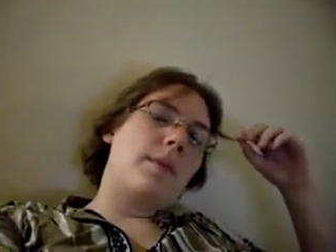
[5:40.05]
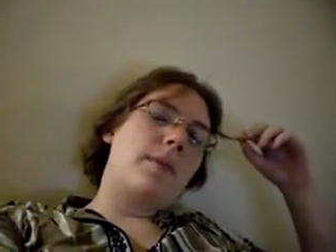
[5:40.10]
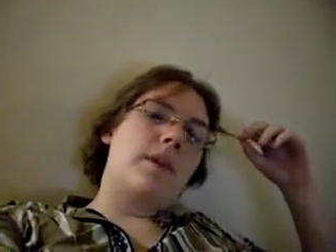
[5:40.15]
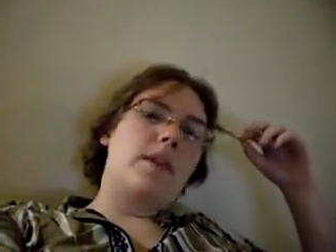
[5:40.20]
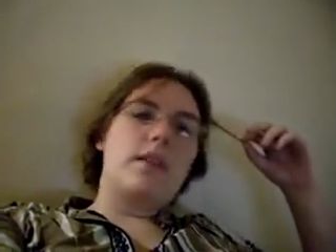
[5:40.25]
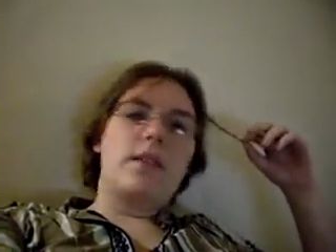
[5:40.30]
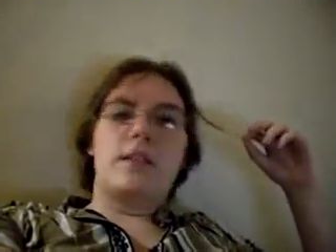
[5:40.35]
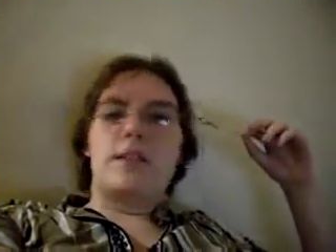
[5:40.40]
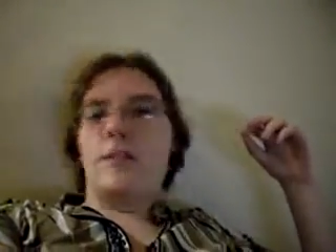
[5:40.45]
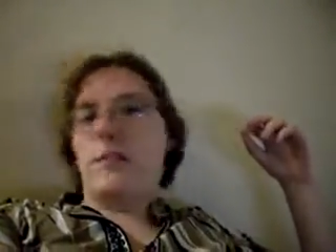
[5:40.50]

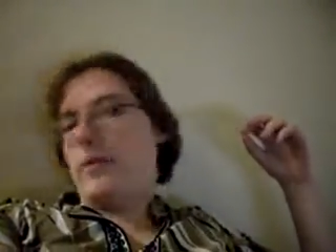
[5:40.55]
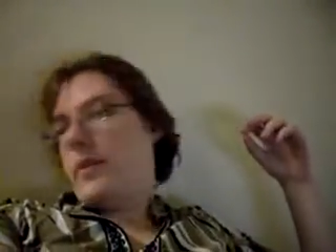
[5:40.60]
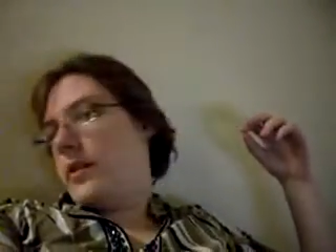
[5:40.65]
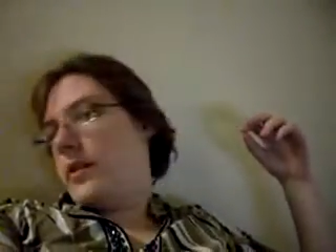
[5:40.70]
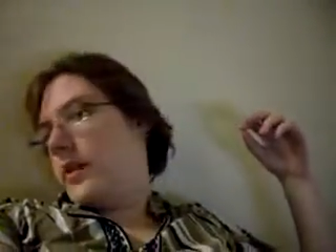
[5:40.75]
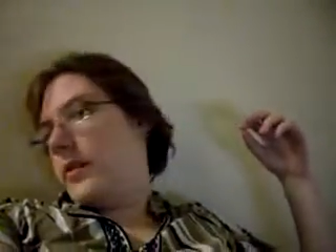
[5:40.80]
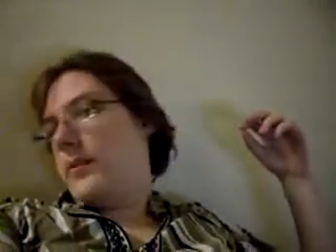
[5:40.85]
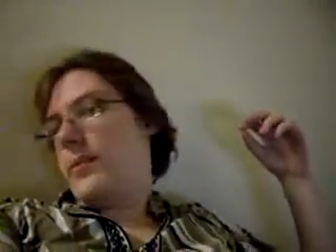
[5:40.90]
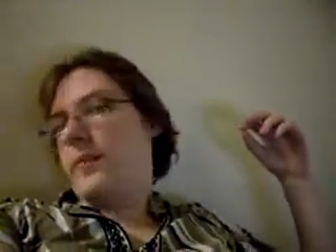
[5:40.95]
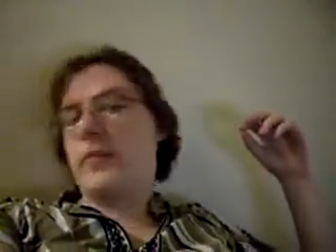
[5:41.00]
But it doesn't
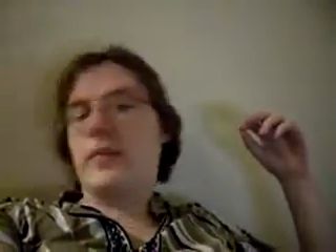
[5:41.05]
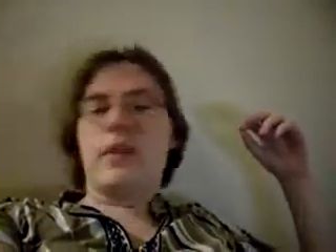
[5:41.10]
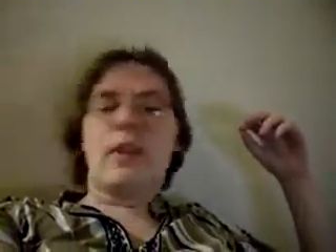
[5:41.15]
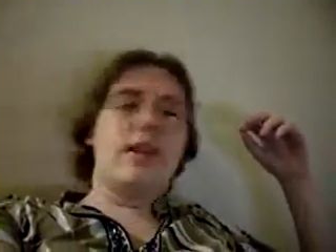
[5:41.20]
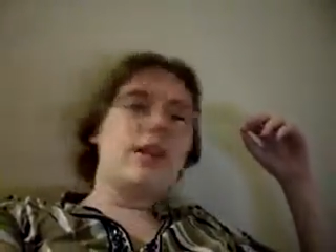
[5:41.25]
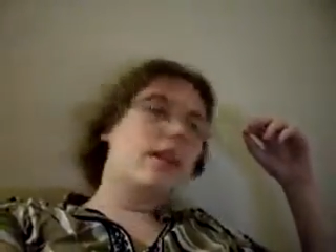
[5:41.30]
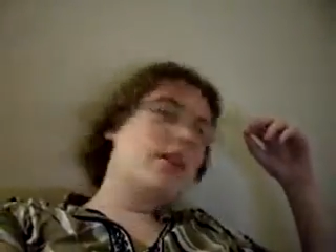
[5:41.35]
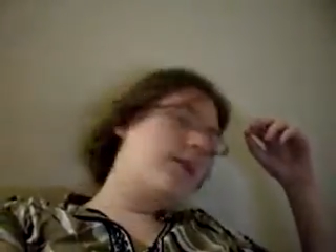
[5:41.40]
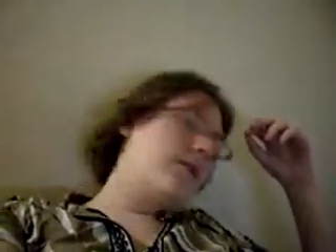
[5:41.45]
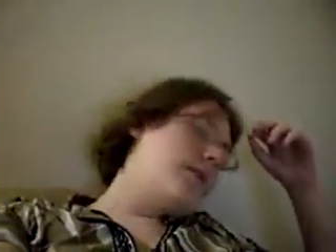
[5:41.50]
work.
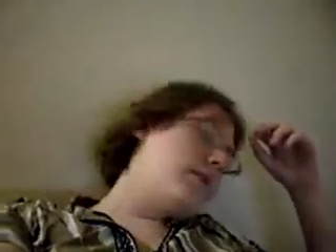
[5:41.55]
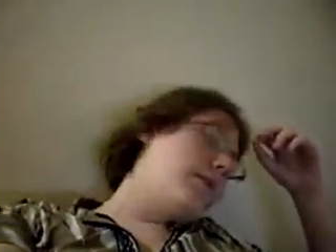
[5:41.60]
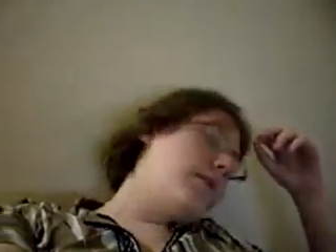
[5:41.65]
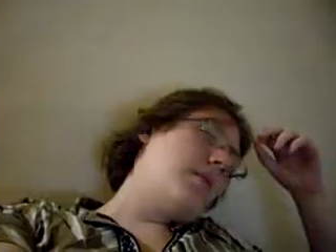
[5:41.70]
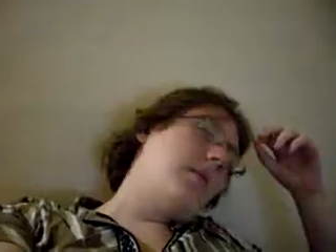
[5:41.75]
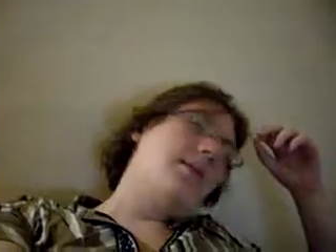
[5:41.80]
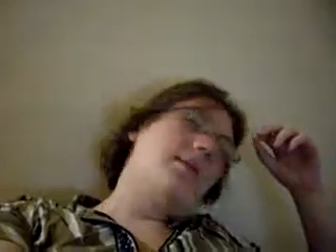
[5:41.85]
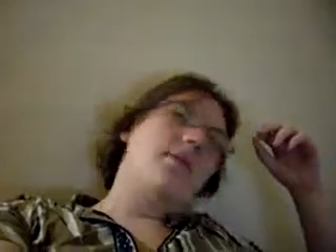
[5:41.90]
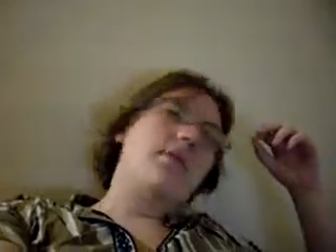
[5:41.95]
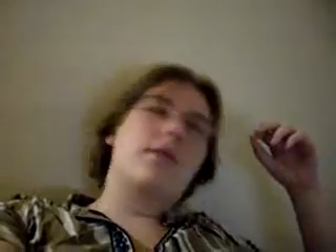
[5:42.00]
I could ask for a
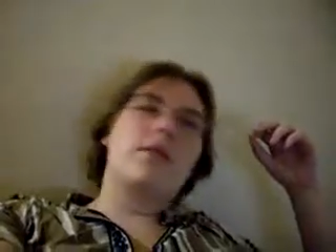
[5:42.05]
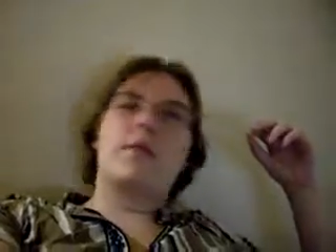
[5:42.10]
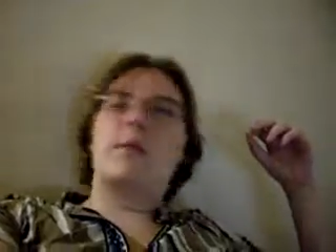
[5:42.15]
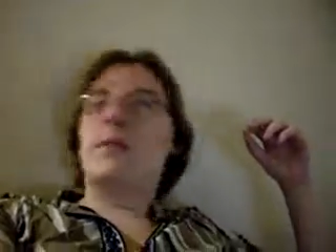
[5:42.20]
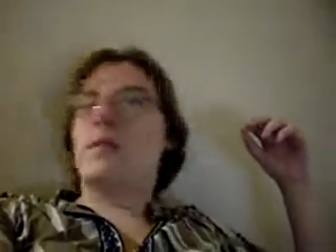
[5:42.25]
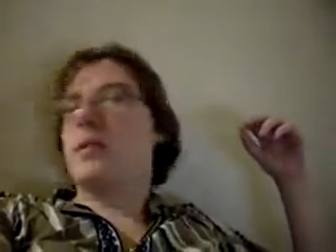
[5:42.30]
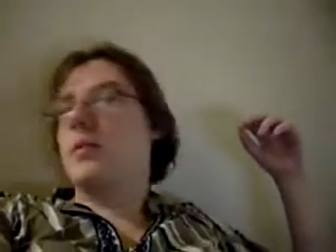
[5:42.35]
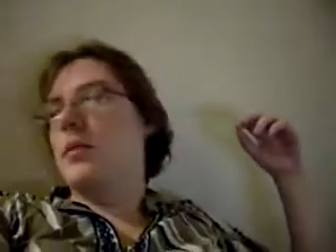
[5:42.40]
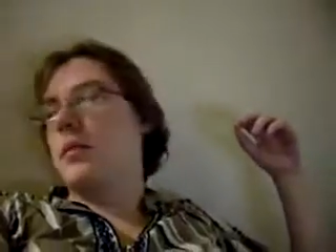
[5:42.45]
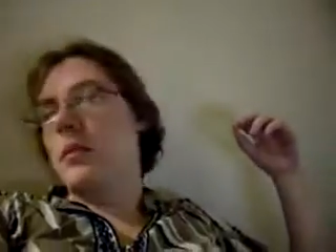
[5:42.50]
webcam for
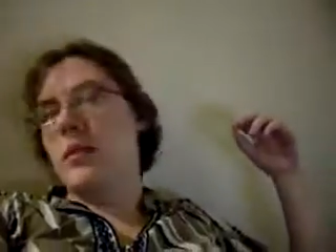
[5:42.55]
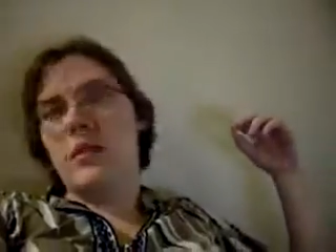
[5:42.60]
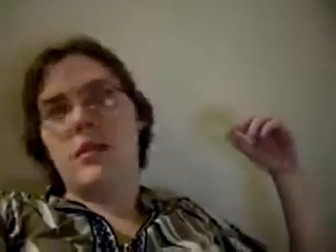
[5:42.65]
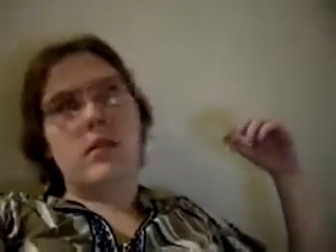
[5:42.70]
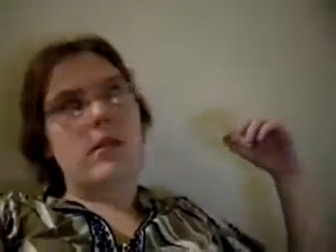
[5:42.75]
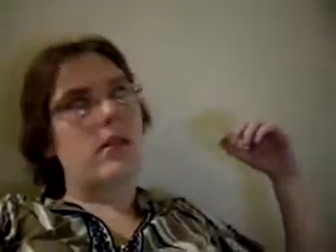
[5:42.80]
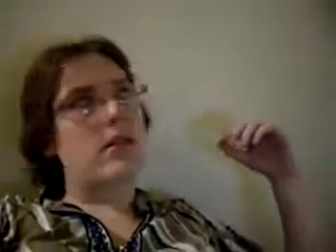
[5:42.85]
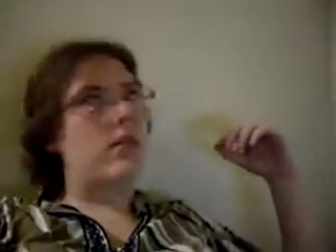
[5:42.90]
Christmas, but I'm like,